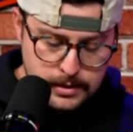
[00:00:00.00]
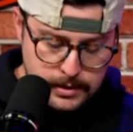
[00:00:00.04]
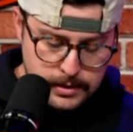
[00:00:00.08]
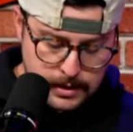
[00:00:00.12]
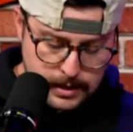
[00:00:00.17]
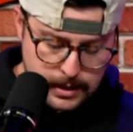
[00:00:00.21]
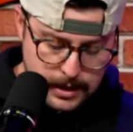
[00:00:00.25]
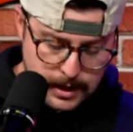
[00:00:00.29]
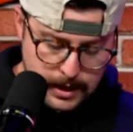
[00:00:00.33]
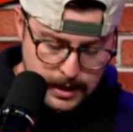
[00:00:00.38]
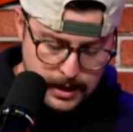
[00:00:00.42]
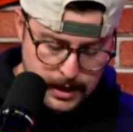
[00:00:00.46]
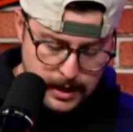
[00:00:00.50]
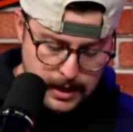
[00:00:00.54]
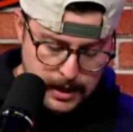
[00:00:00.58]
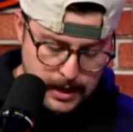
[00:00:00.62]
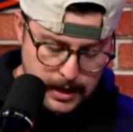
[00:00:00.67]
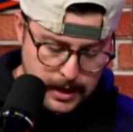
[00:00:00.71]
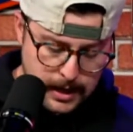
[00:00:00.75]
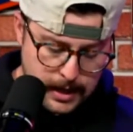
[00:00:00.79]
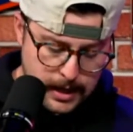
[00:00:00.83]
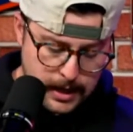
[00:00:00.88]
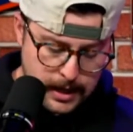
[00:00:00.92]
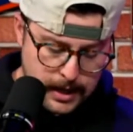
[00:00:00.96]

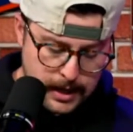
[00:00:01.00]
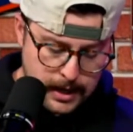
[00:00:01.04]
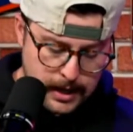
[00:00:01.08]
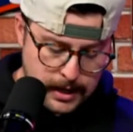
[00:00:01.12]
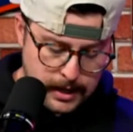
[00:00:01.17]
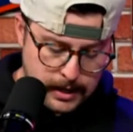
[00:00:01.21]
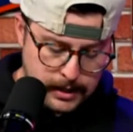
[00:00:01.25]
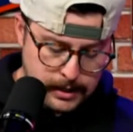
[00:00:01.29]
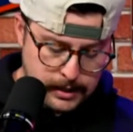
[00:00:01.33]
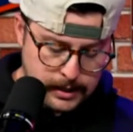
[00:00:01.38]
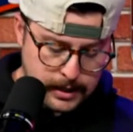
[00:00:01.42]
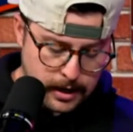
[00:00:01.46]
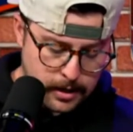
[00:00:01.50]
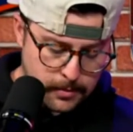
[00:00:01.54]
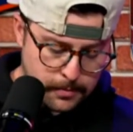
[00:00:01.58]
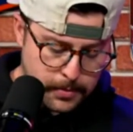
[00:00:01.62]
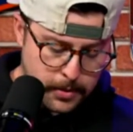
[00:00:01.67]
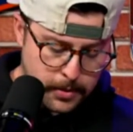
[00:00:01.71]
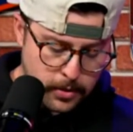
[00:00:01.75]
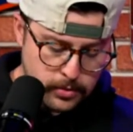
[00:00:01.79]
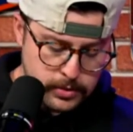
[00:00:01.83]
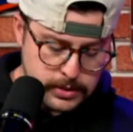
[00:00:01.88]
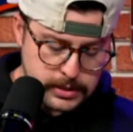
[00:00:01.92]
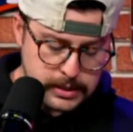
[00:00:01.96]
And got to
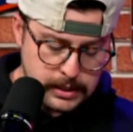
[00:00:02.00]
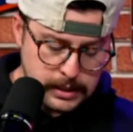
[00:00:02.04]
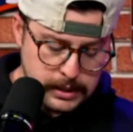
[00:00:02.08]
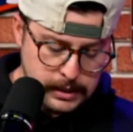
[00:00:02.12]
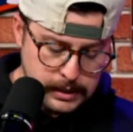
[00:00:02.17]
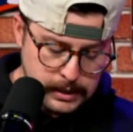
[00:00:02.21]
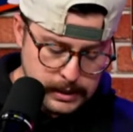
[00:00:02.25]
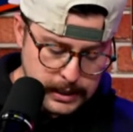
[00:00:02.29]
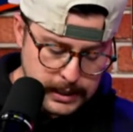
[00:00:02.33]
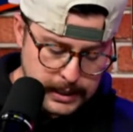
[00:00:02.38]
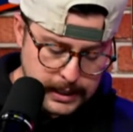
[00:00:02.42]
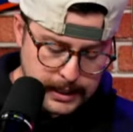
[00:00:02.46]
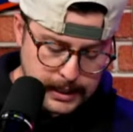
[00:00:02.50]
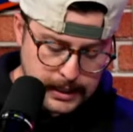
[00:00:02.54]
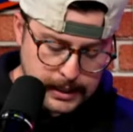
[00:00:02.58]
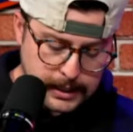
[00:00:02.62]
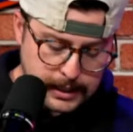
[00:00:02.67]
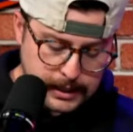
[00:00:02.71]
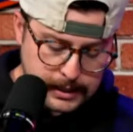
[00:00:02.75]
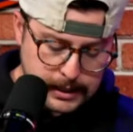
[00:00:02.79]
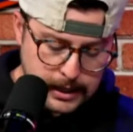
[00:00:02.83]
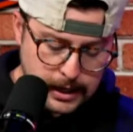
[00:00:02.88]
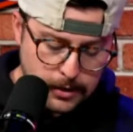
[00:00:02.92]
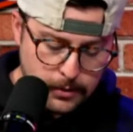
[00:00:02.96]
post a link.
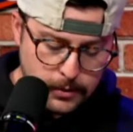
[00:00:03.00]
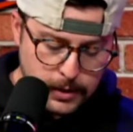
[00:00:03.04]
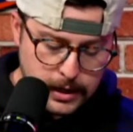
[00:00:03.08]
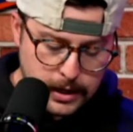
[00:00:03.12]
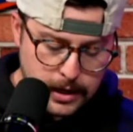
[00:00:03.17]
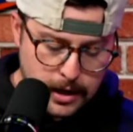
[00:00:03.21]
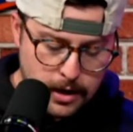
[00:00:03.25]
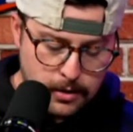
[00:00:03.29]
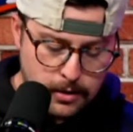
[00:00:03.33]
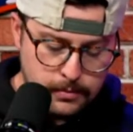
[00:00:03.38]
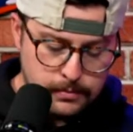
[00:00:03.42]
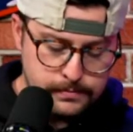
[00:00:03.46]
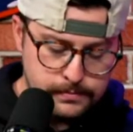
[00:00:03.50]
There we go.